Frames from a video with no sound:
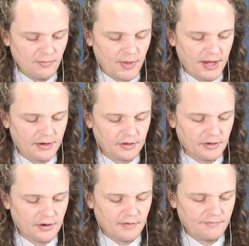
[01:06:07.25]
Boehner
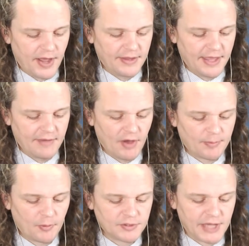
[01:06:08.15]
finally gave up
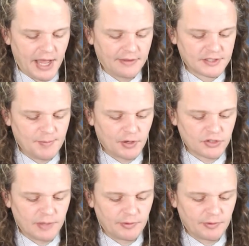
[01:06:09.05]
and resigned the speakership